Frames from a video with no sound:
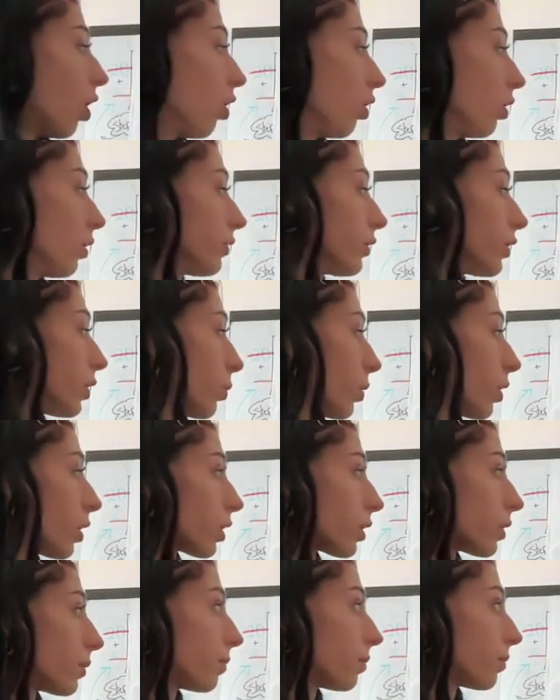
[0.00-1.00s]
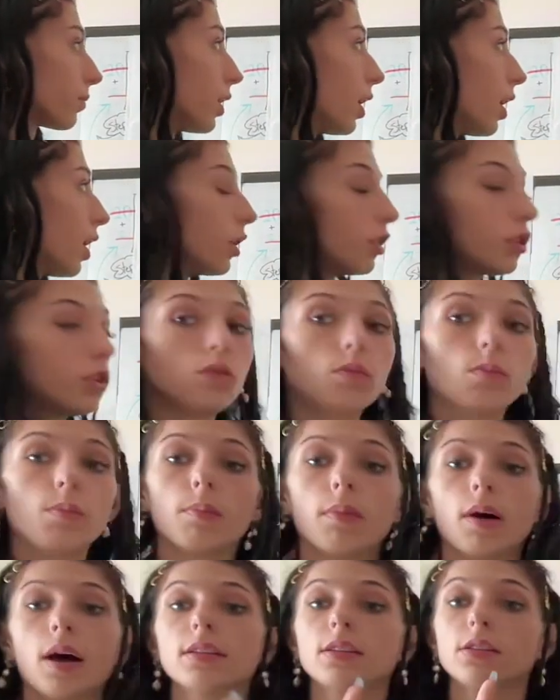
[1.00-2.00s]
all of your work. You
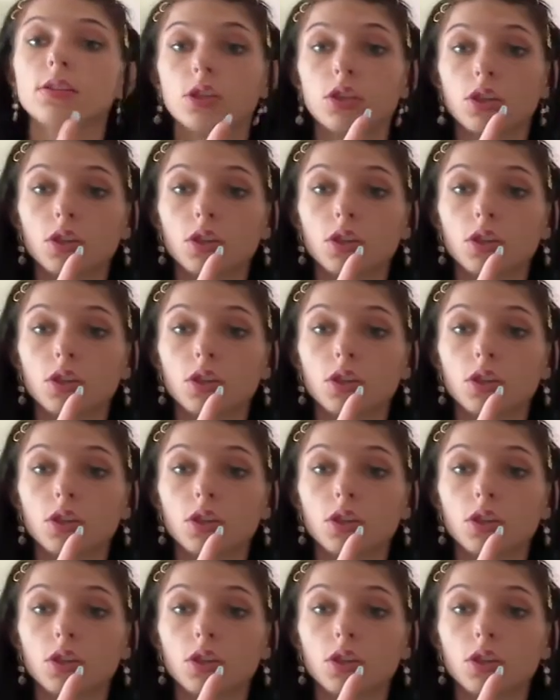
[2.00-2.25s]
must